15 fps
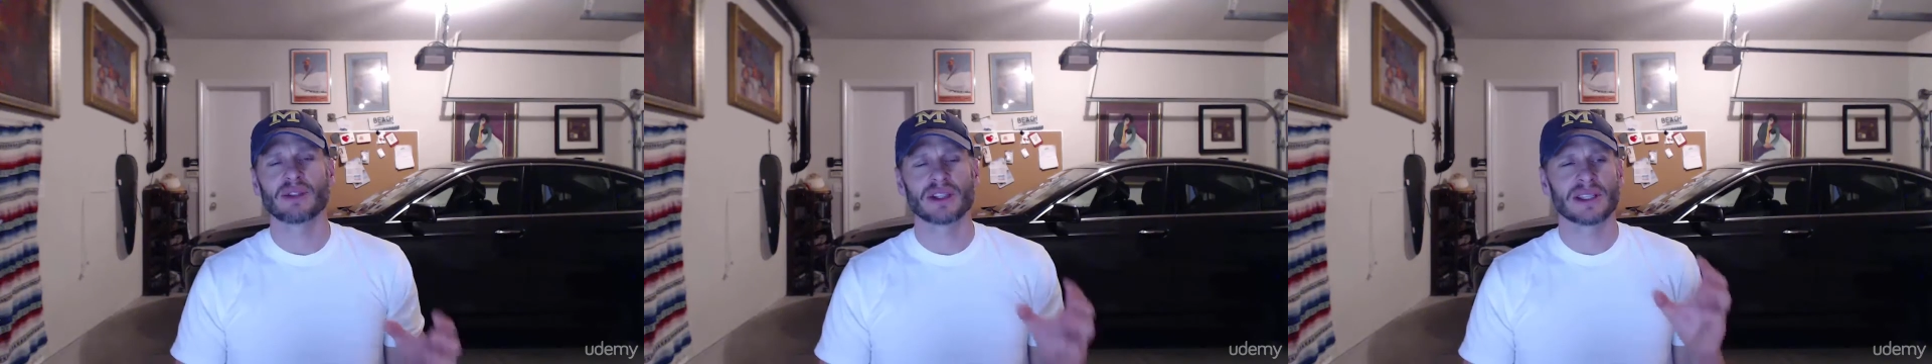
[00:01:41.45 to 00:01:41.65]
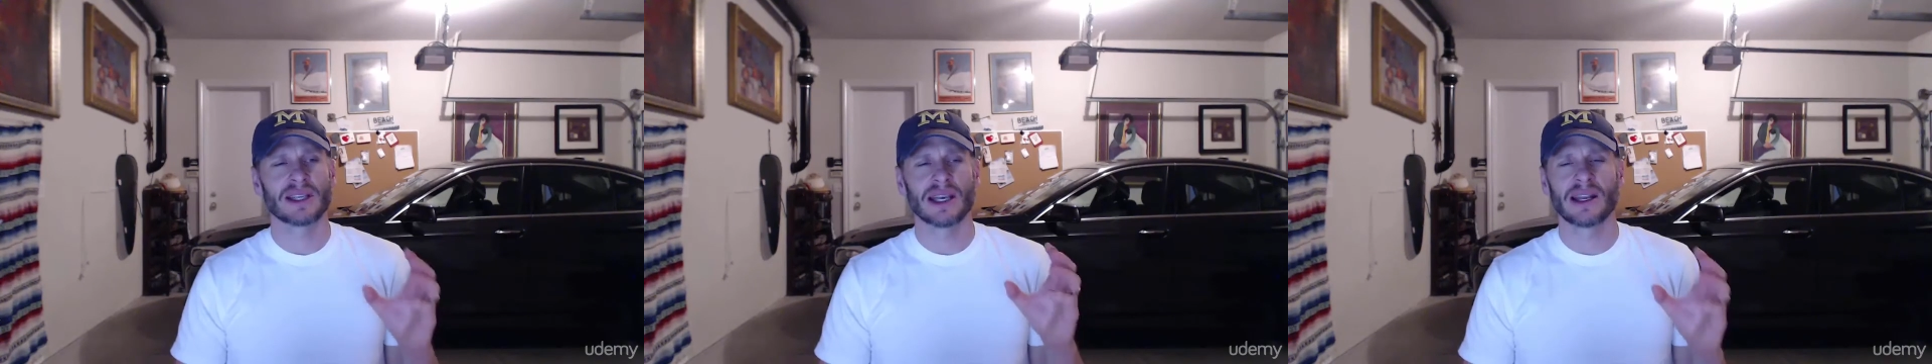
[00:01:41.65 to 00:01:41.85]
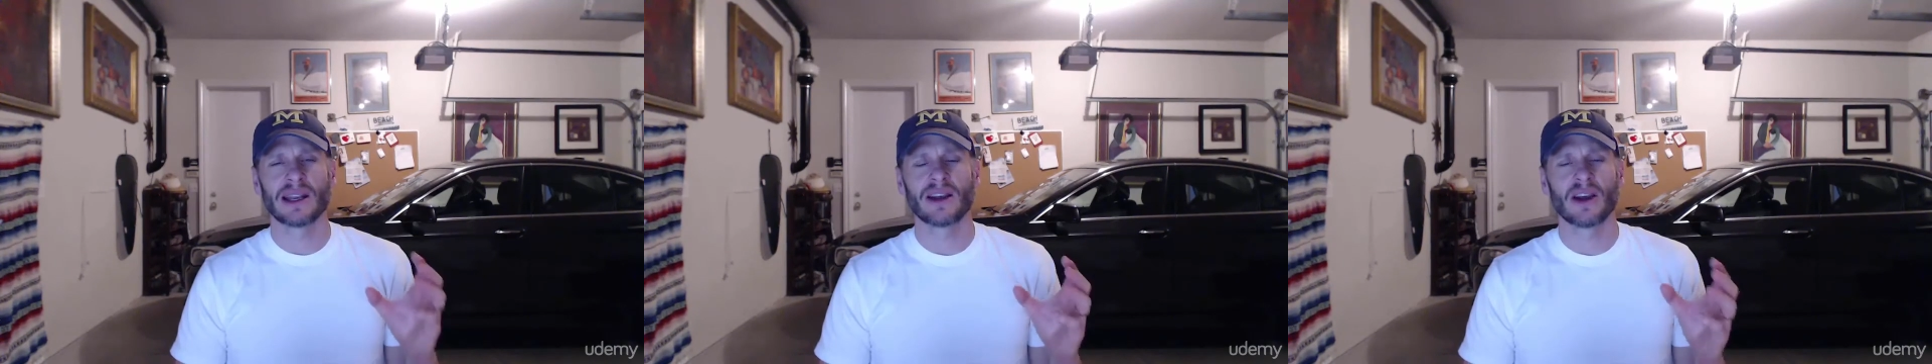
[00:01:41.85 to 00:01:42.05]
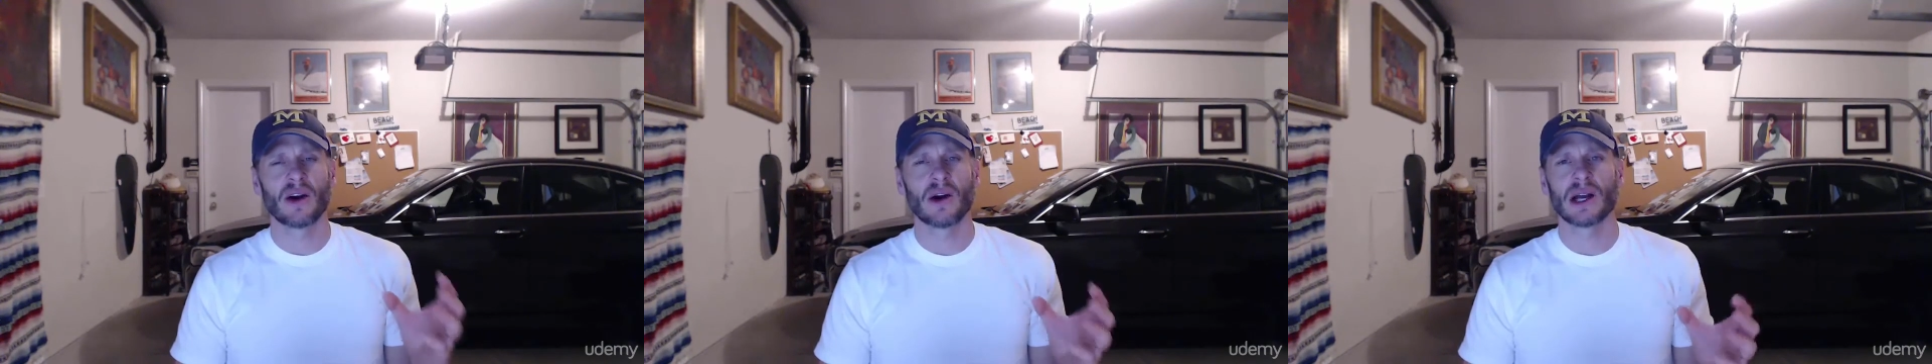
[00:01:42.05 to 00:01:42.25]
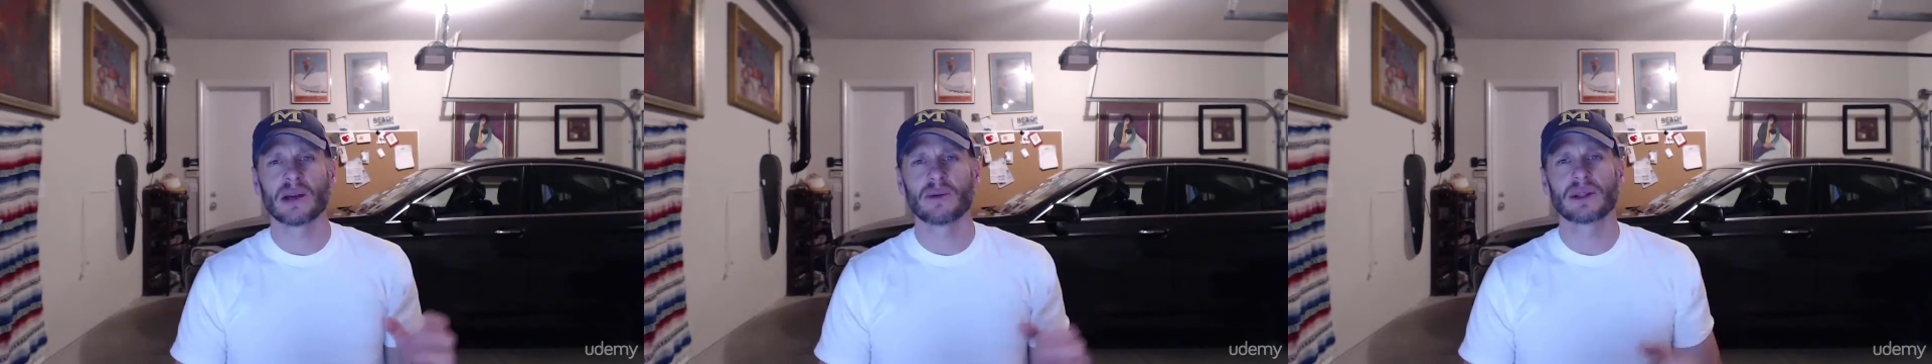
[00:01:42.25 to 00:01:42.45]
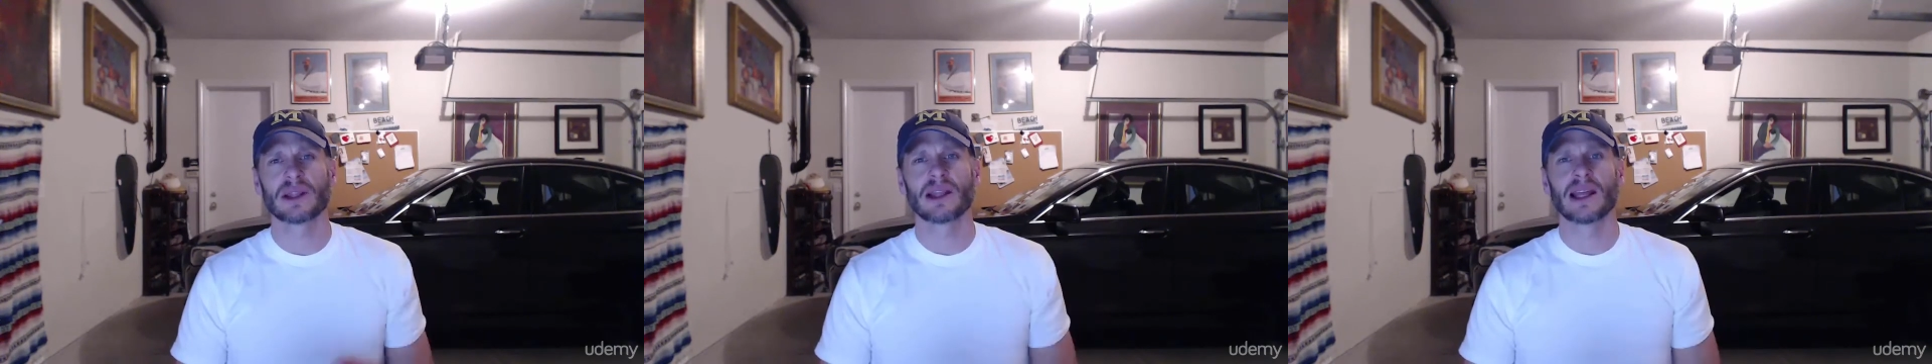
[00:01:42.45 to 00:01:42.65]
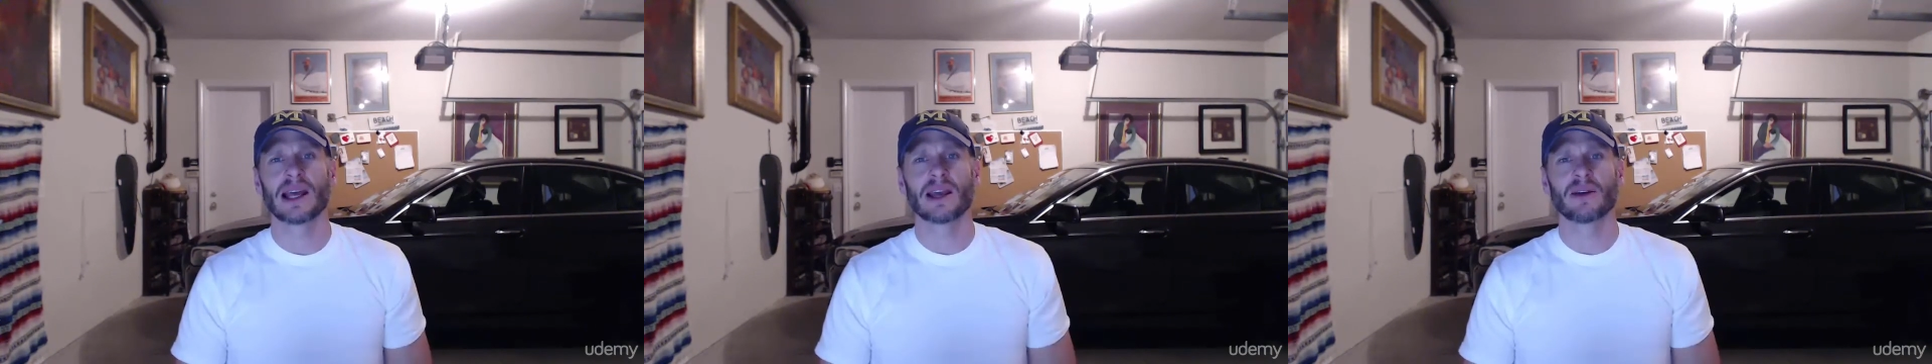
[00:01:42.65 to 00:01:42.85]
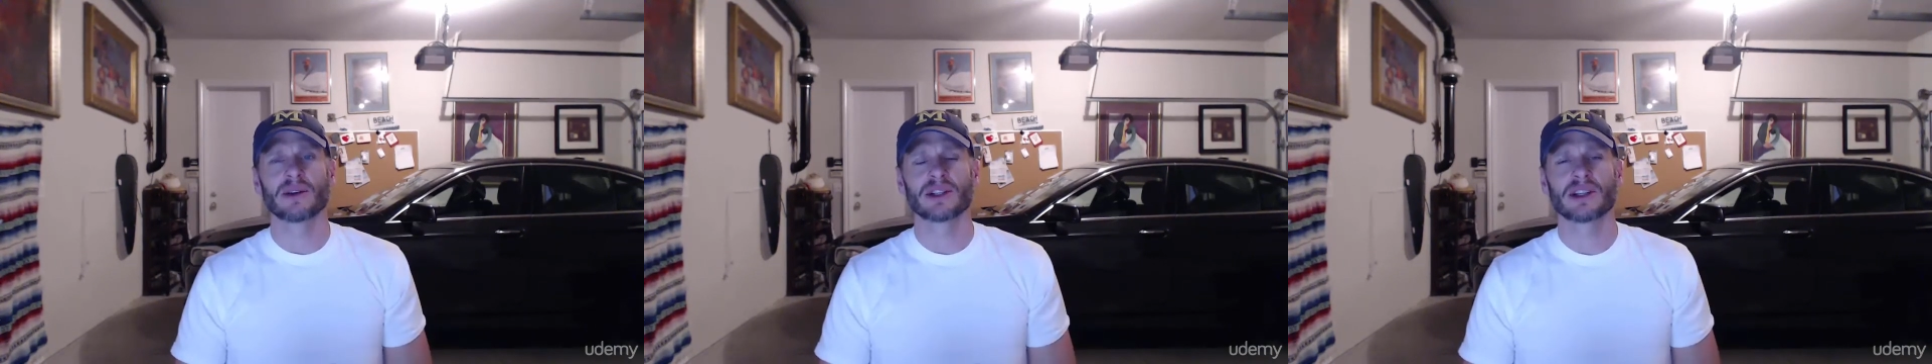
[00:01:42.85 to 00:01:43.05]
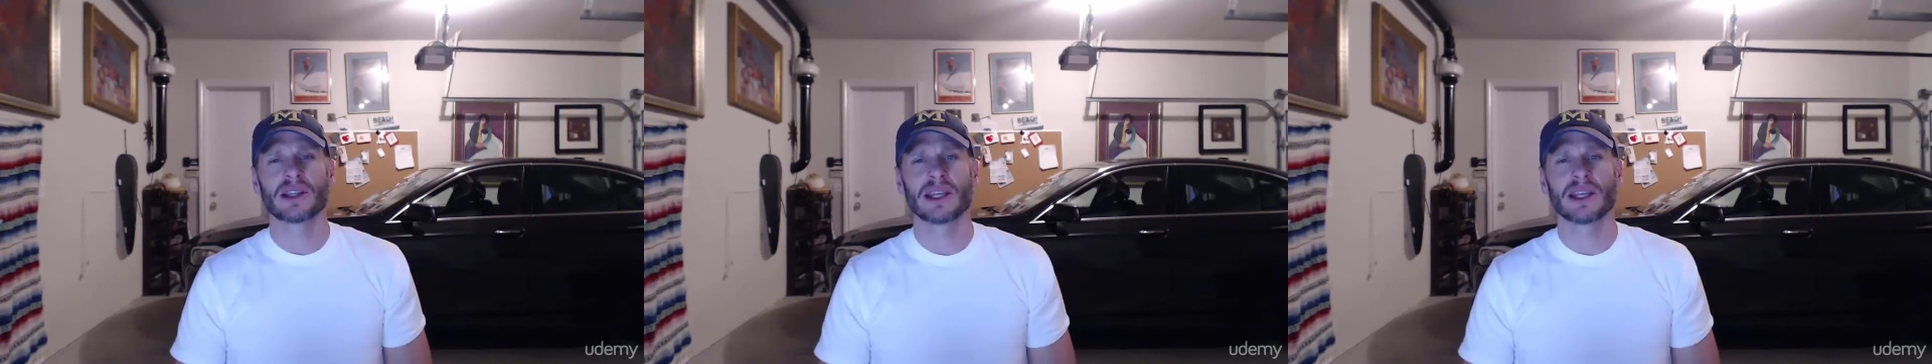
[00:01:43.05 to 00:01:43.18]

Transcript: just getting going with the language.